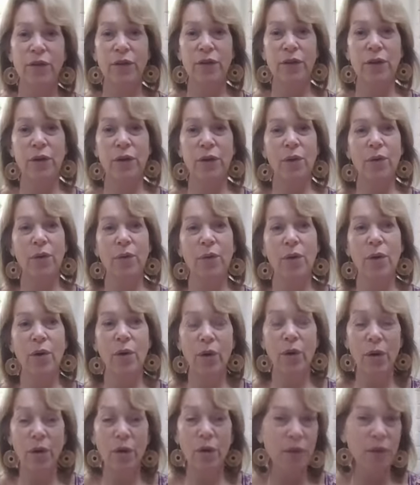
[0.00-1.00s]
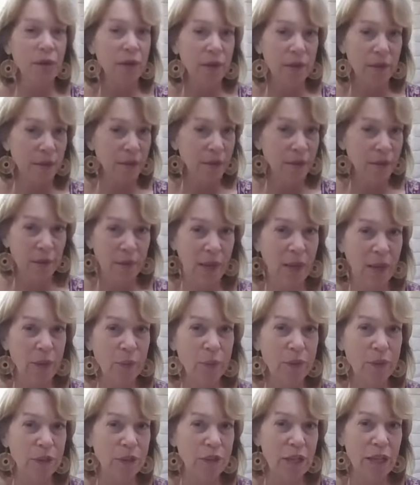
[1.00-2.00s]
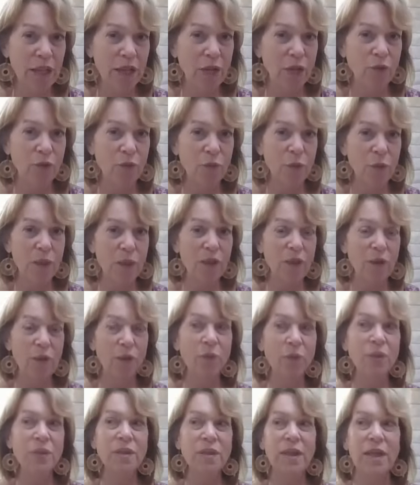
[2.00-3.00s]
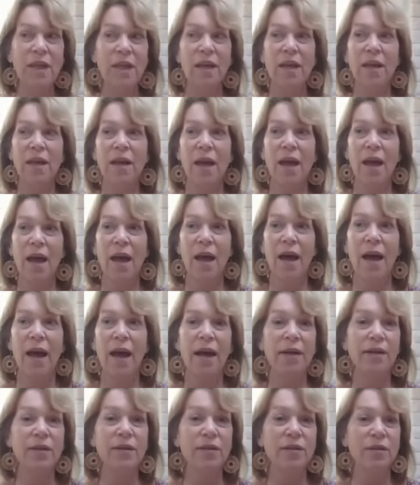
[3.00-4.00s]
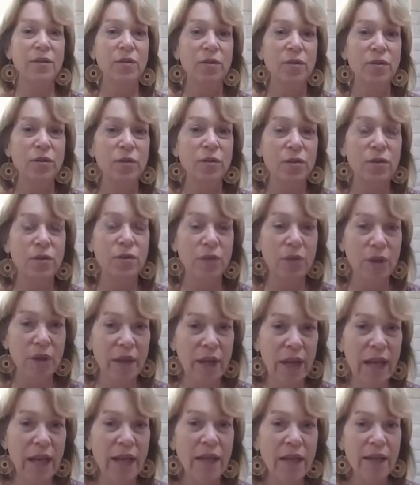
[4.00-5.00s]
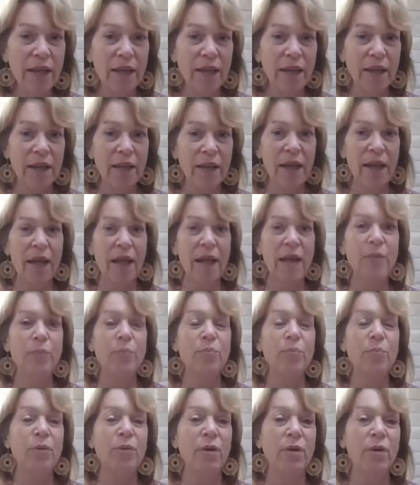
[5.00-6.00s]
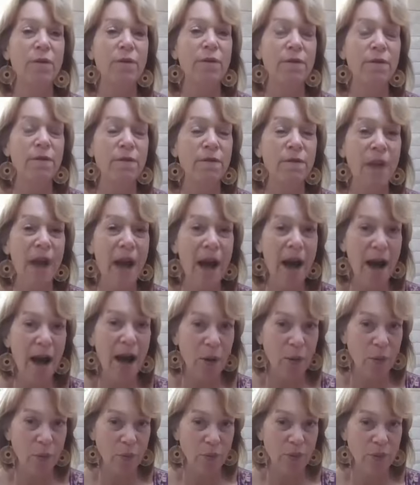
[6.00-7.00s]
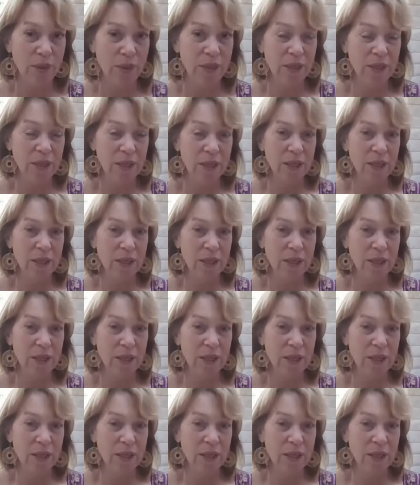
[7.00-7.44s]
You know, all the language that you've been using has created a profound